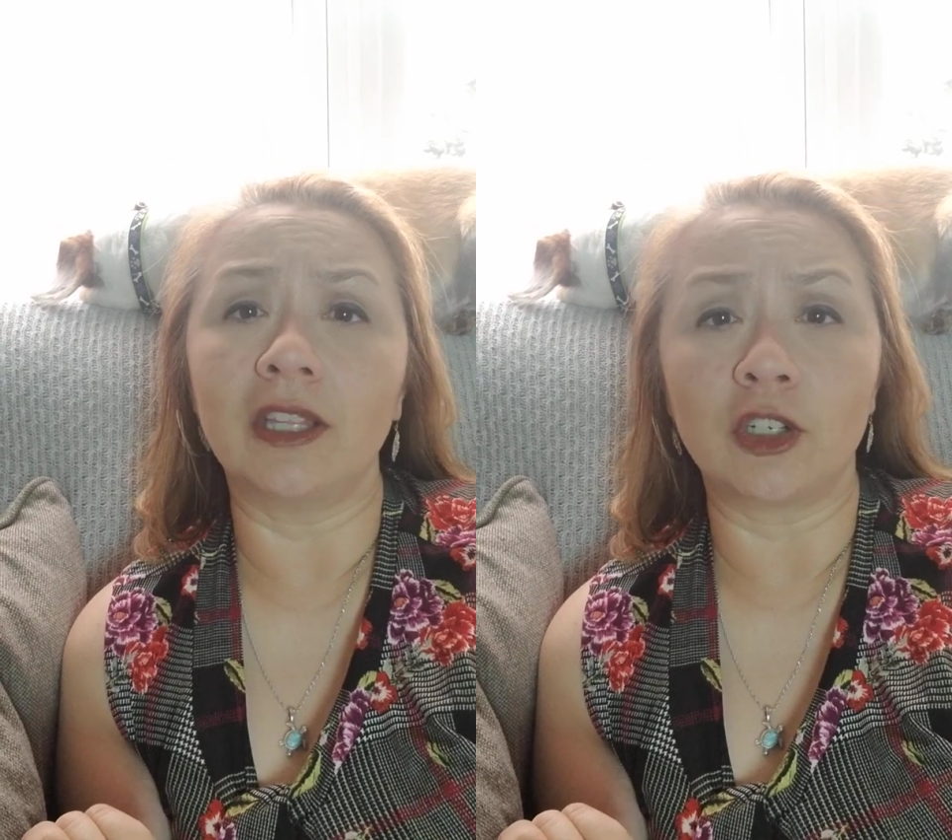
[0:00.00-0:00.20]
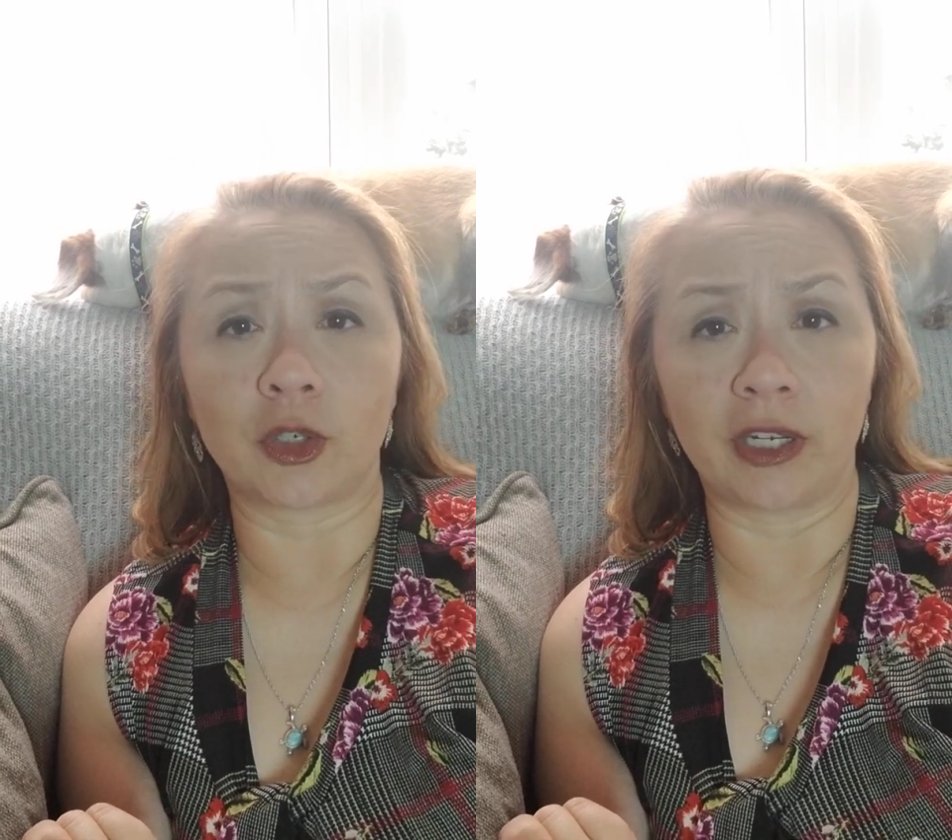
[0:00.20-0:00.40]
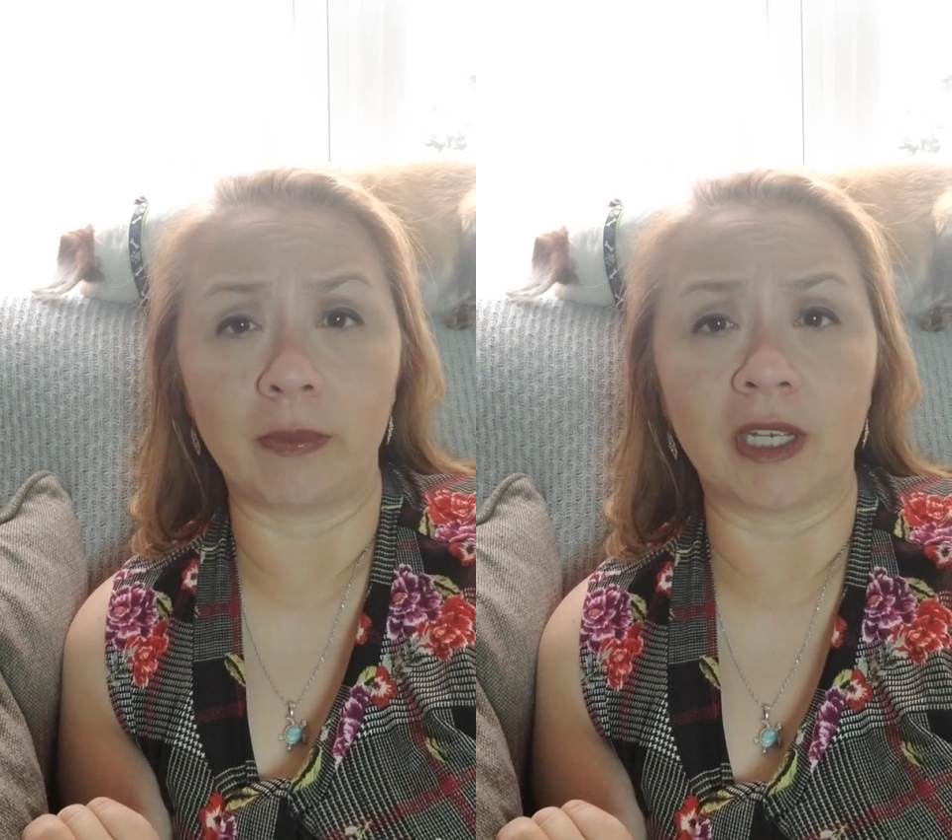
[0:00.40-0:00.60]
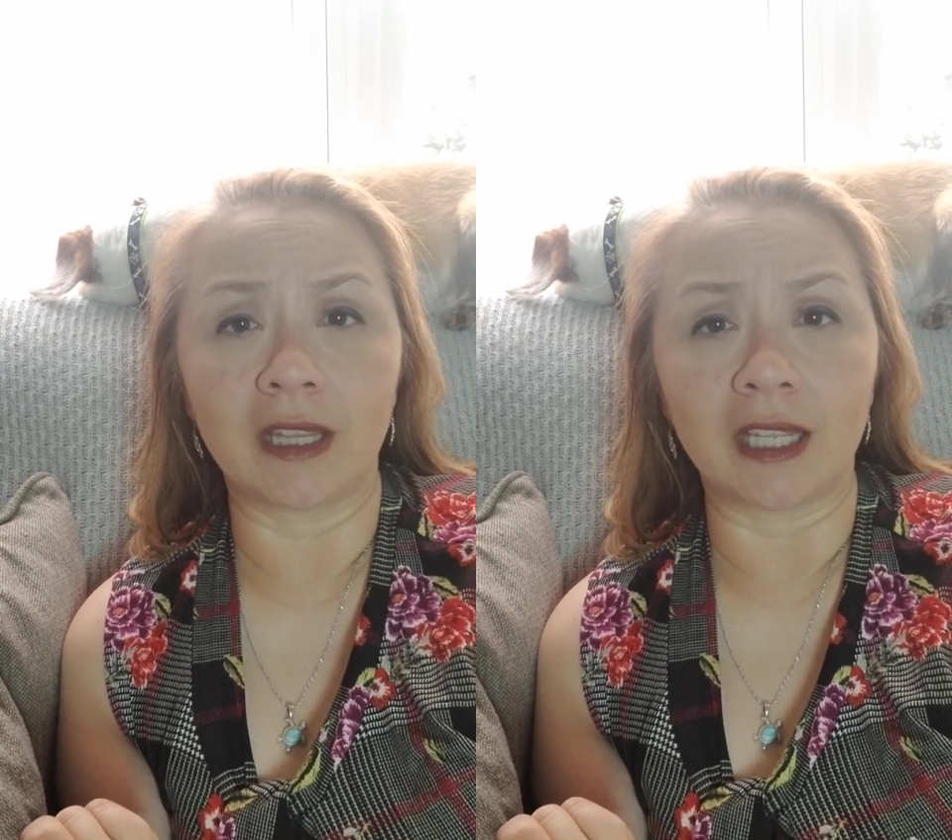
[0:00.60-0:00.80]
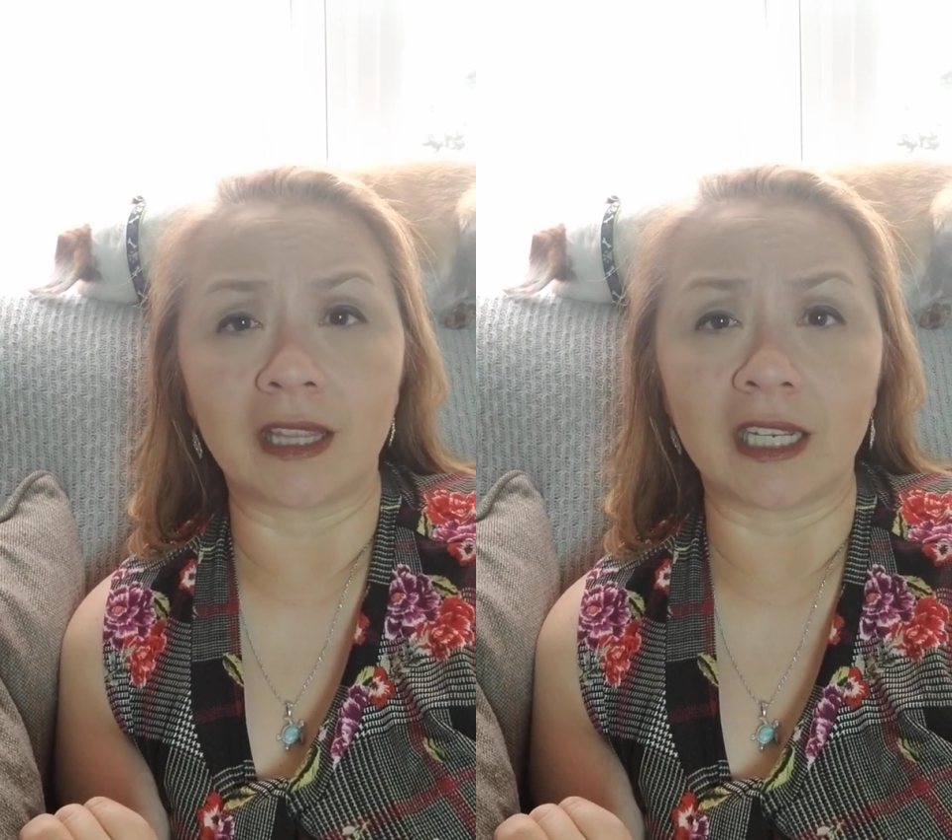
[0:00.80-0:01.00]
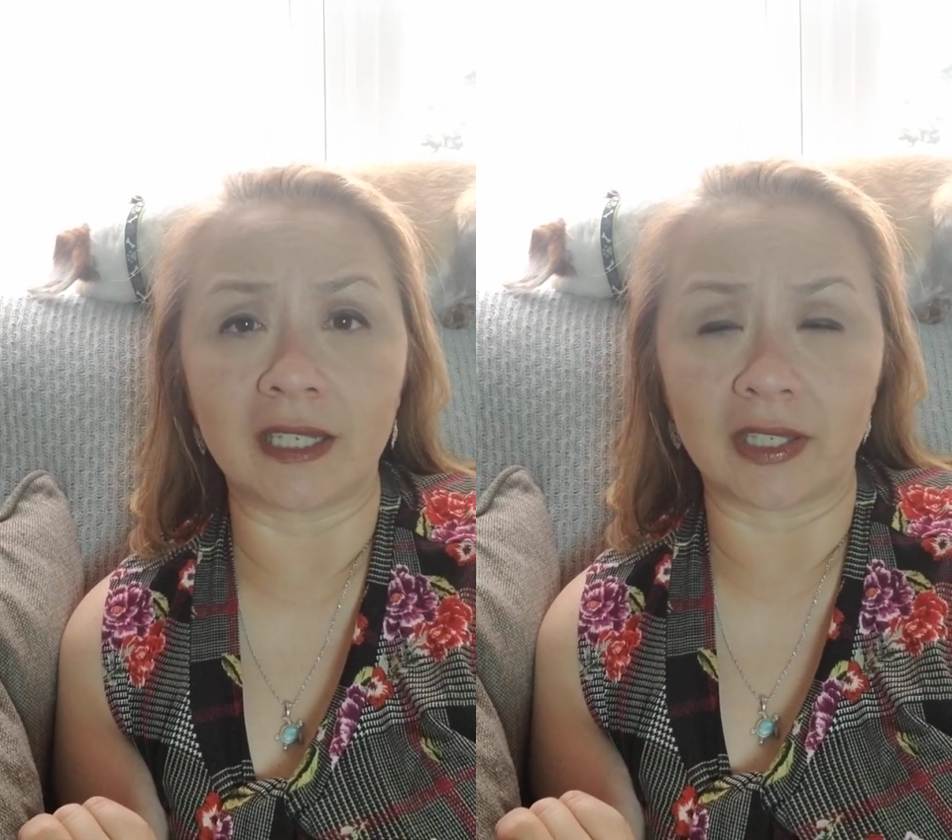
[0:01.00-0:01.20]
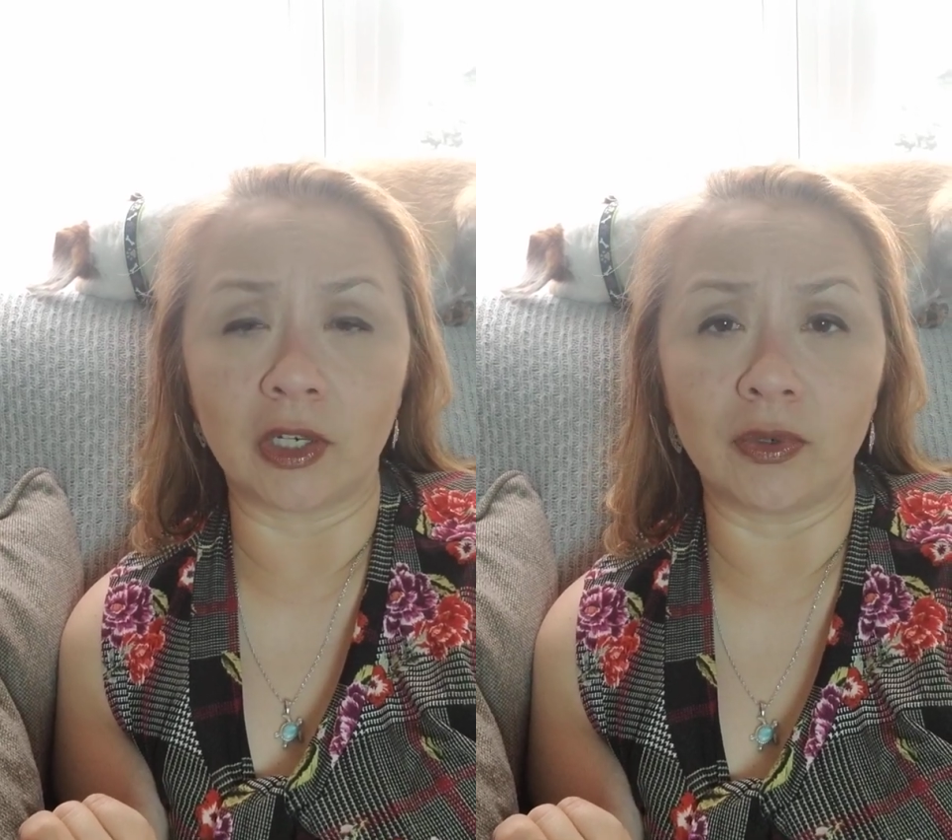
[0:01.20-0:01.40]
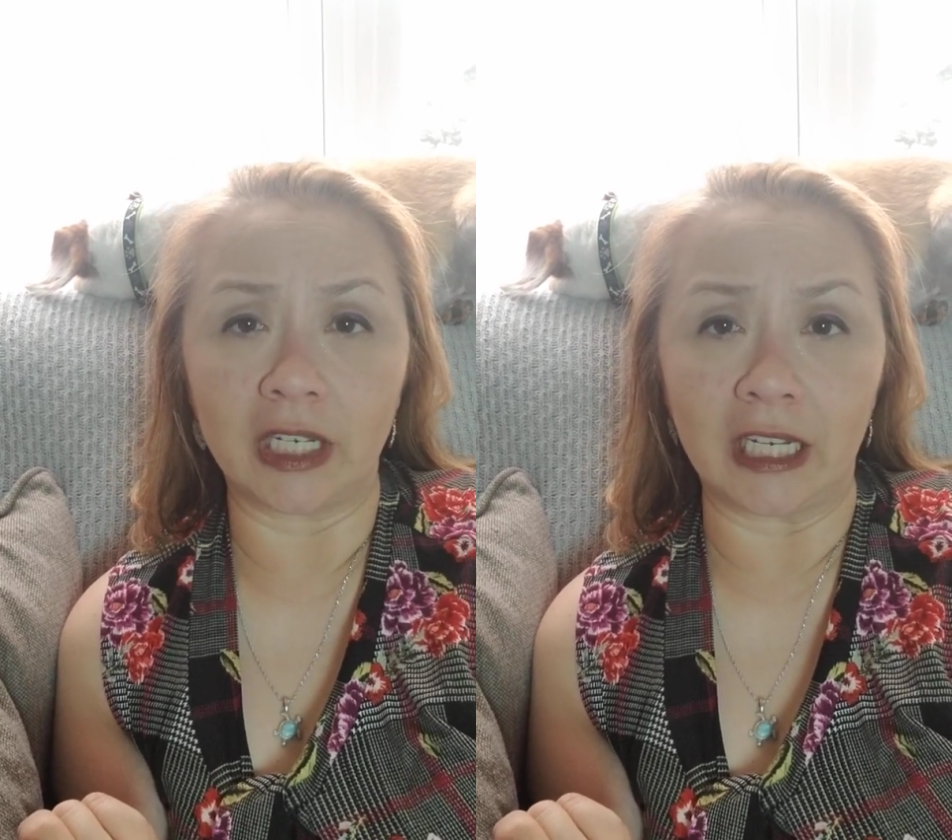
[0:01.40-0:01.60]
treatment that they
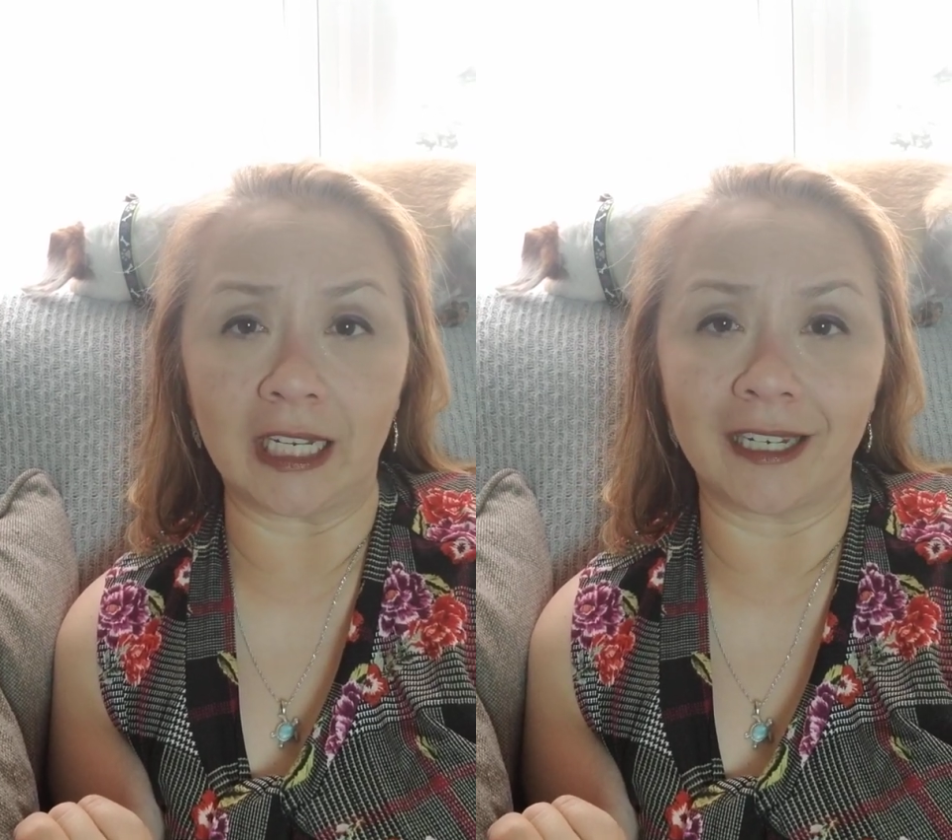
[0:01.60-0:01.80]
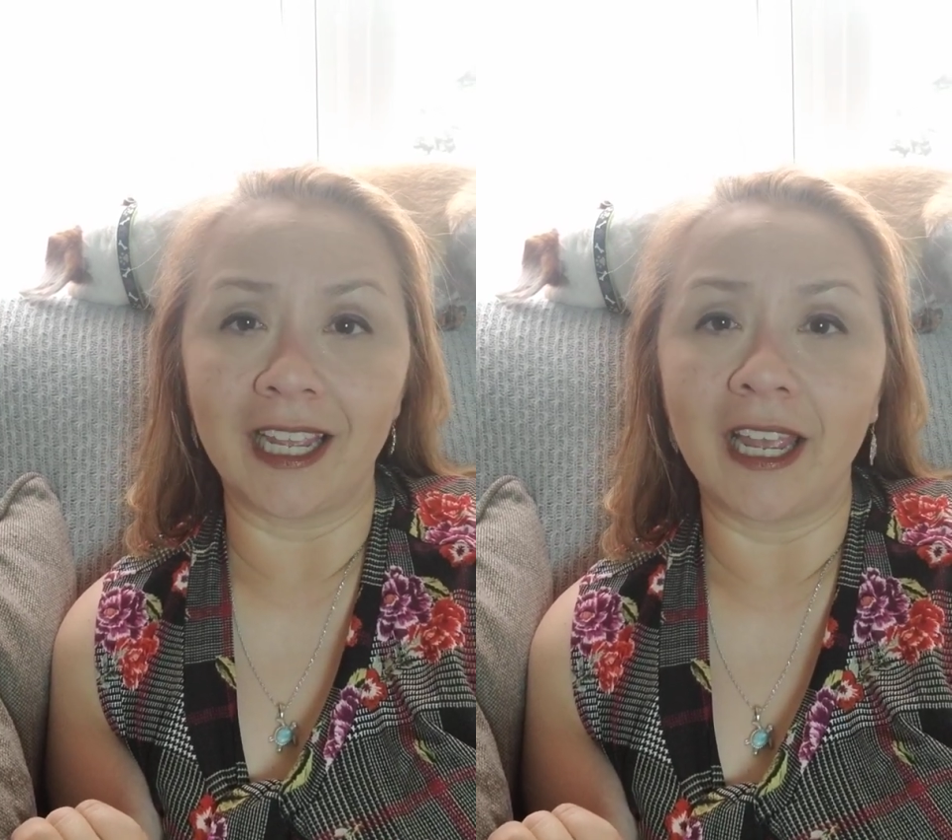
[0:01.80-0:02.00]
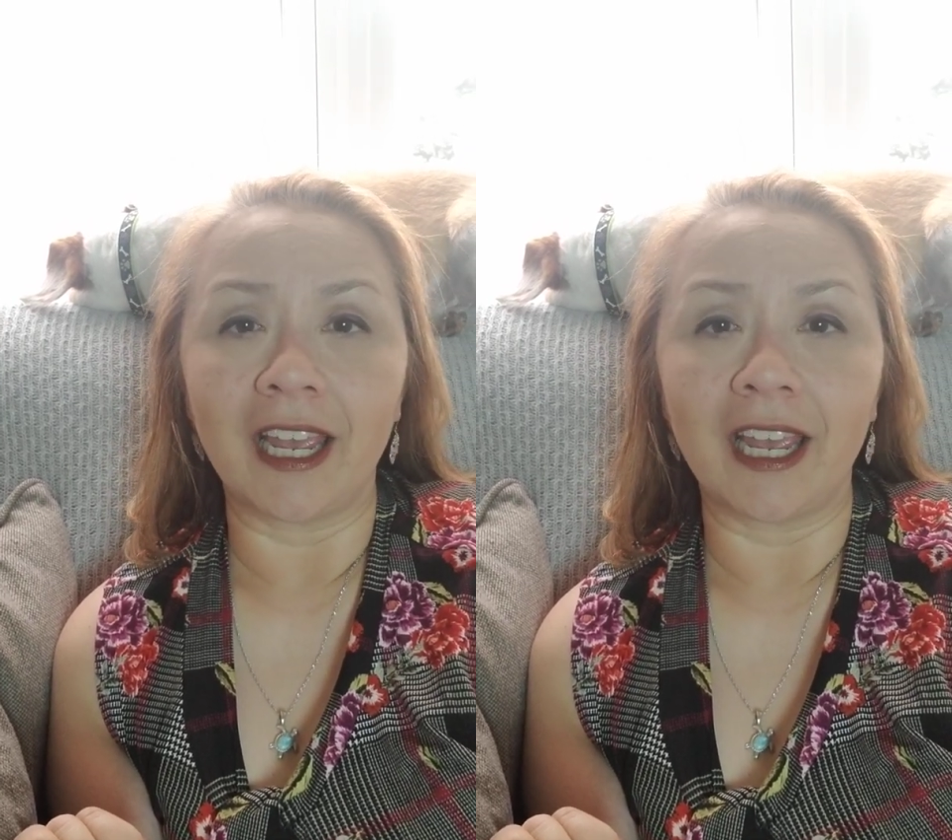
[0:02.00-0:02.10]
so need.